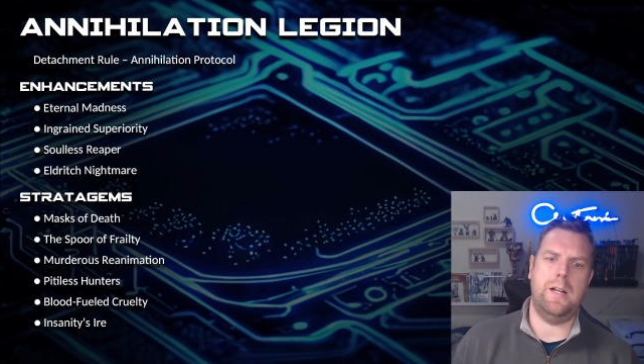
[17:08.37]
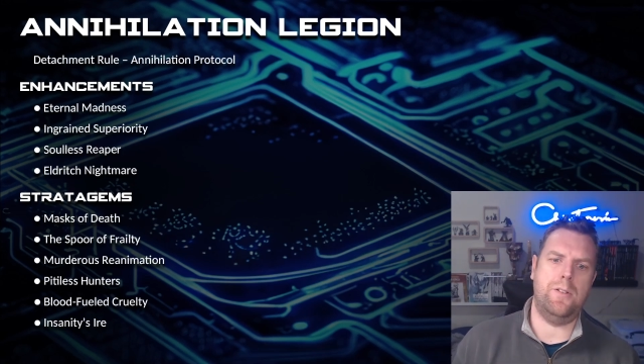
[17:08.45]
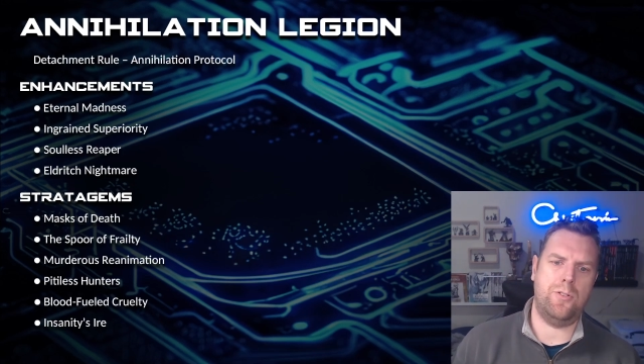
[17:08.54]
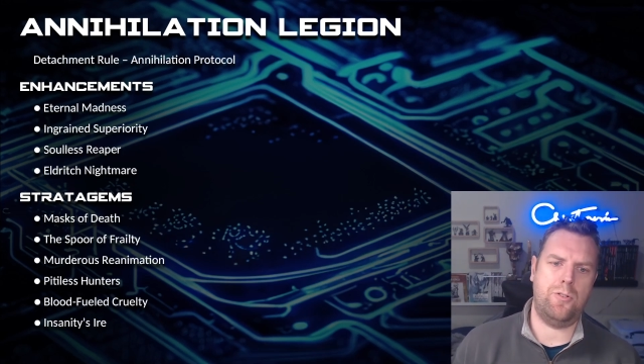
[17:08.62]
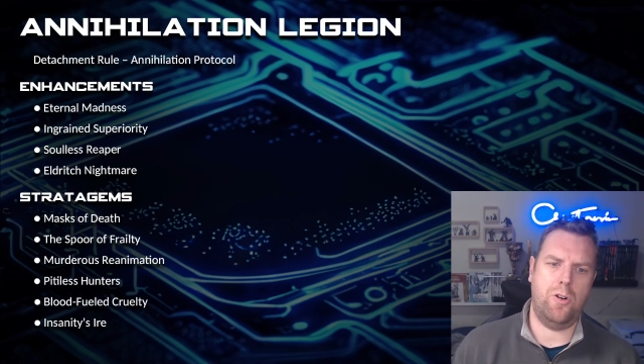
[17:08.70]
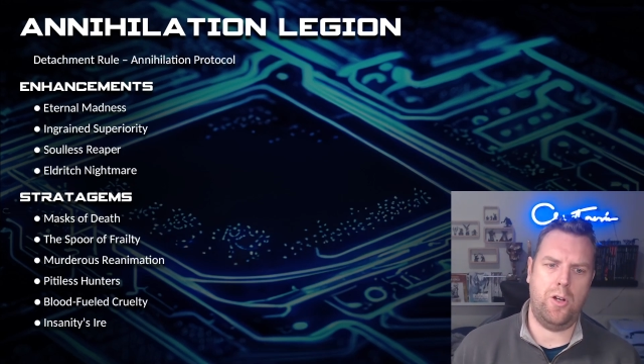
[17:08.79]

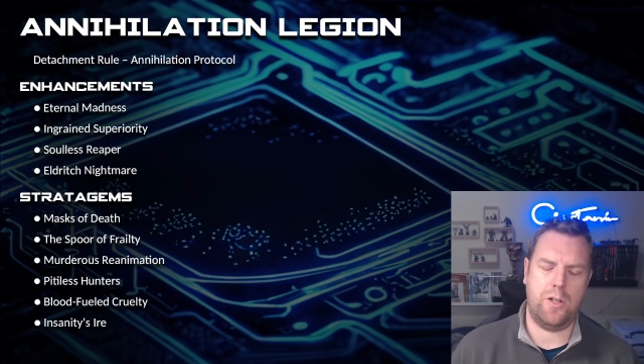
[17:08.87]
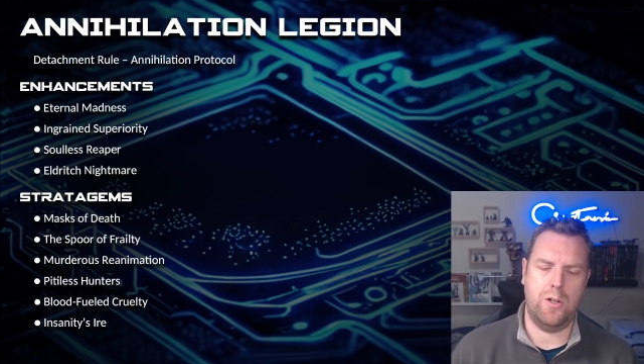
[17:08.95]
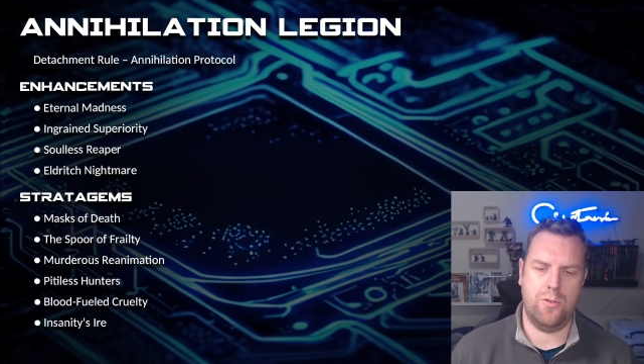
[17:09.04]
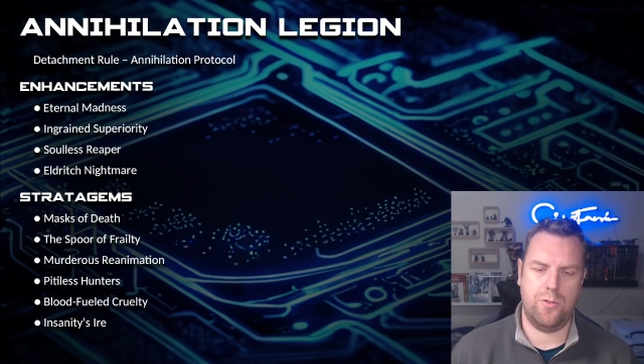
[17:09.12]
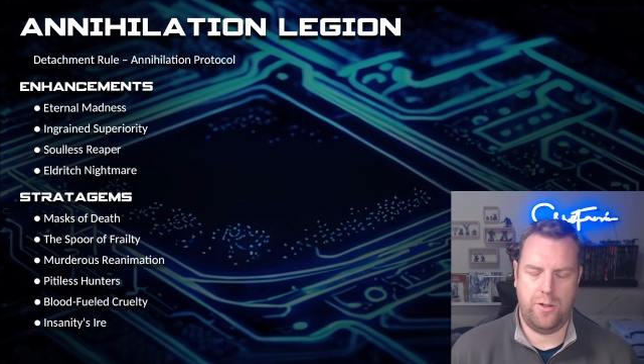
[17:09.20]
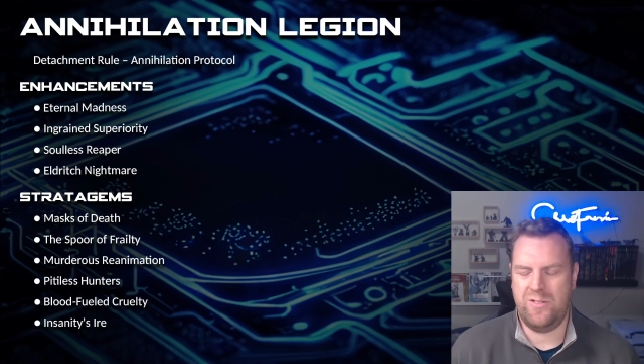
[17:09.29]
destroyer
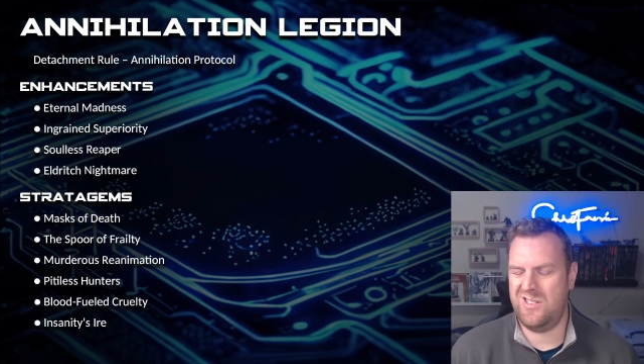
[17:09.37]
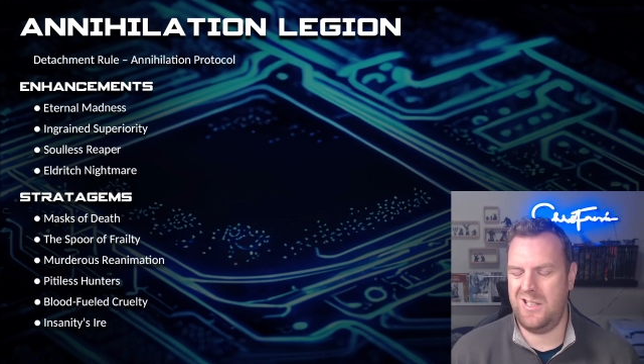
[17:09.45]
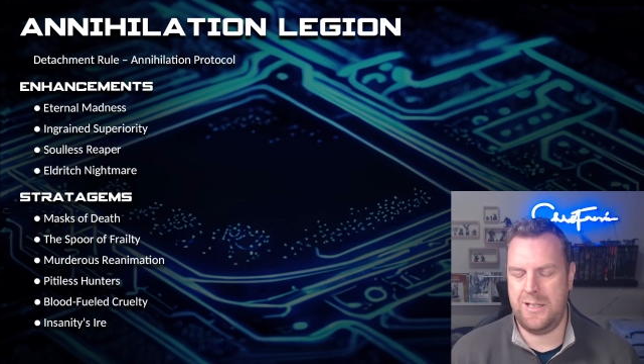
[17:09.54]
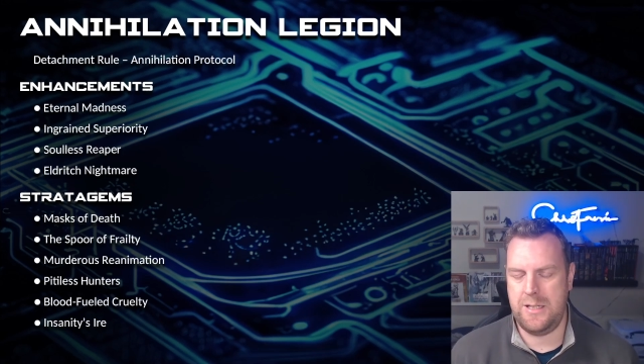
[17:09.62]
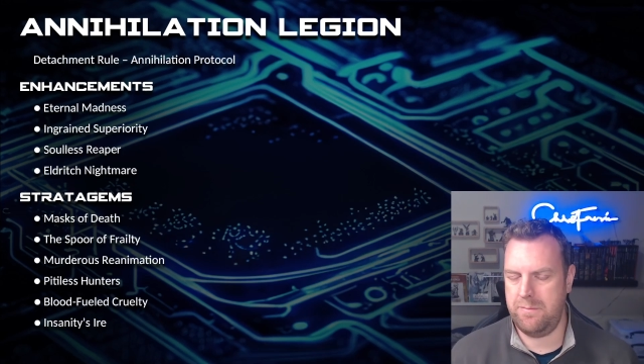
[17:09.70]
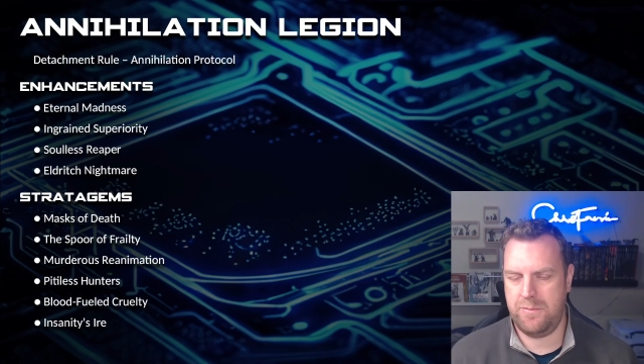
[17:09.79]
cults,
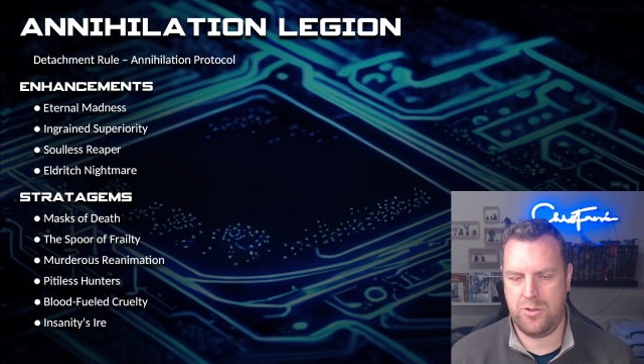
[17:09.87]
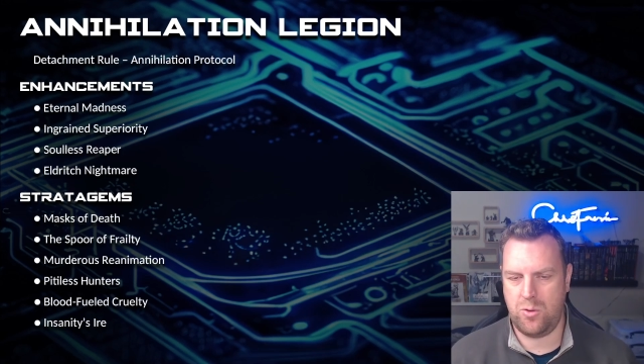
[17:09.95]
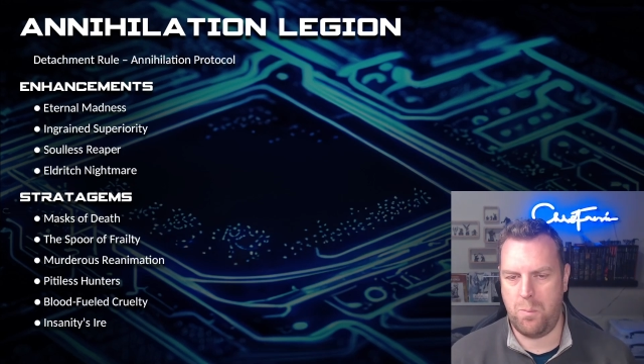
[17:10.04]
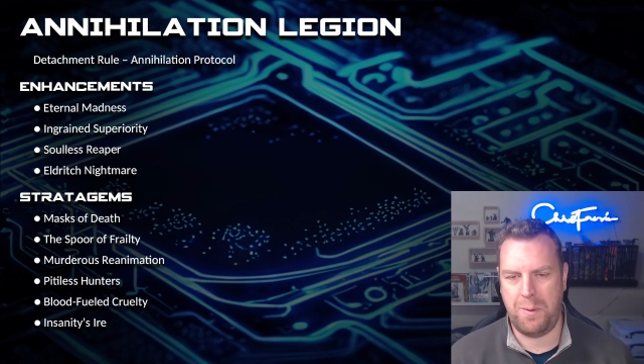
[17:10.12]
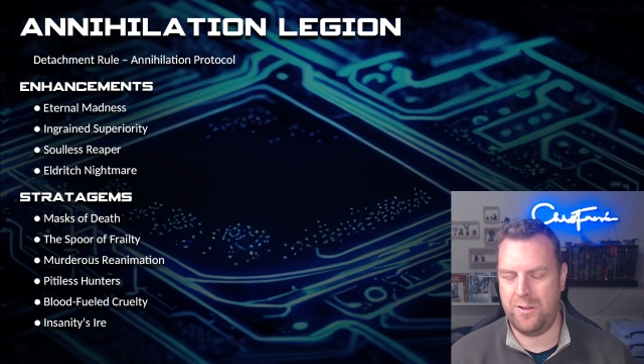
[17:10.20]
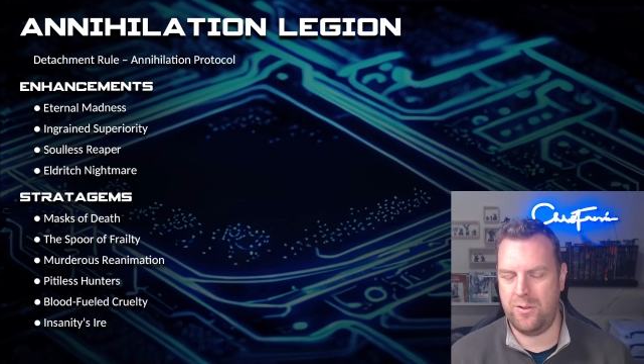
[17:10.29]
obviously
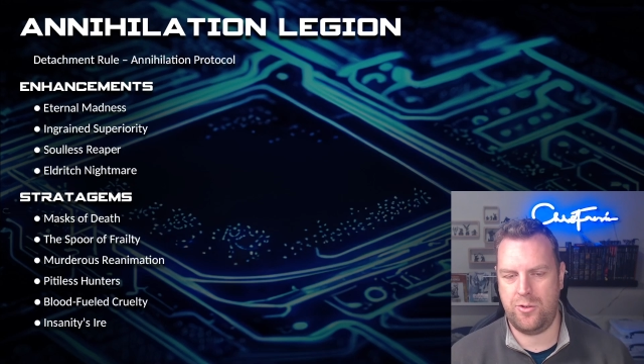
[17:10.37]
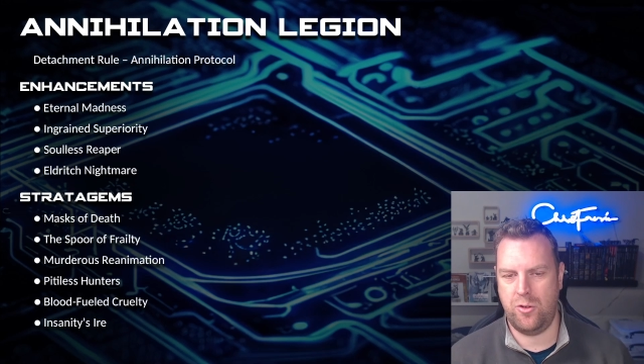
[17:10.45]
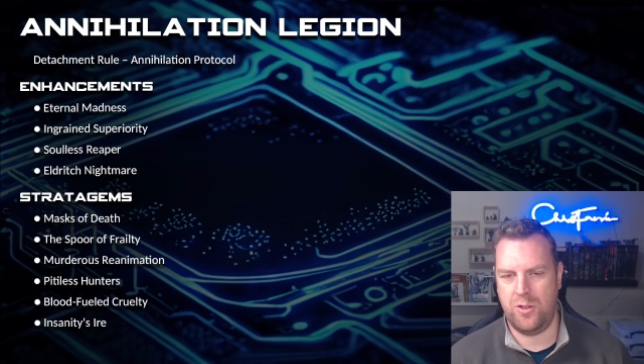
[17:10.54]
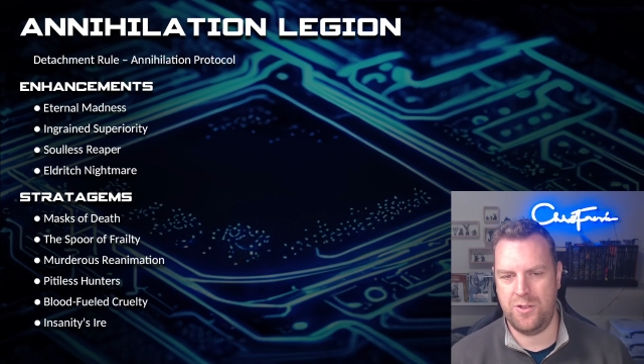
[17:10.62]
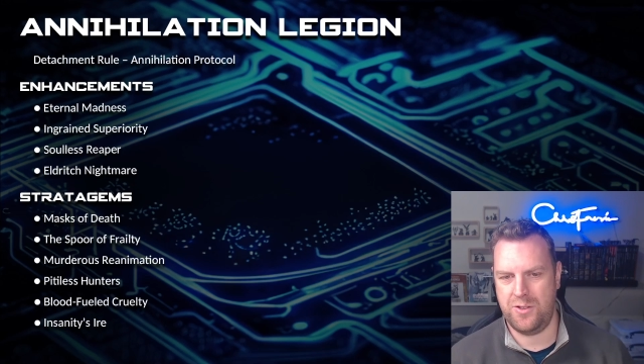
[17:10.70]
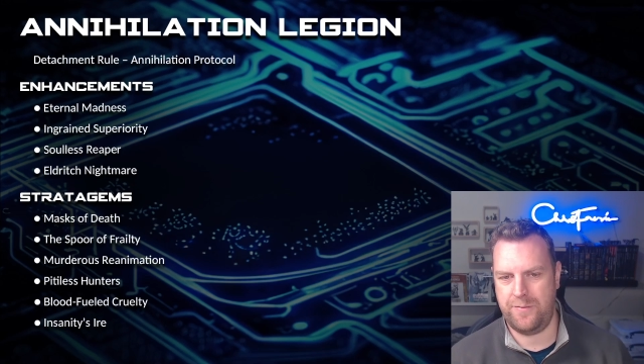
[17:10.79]
Scorpet destroyers,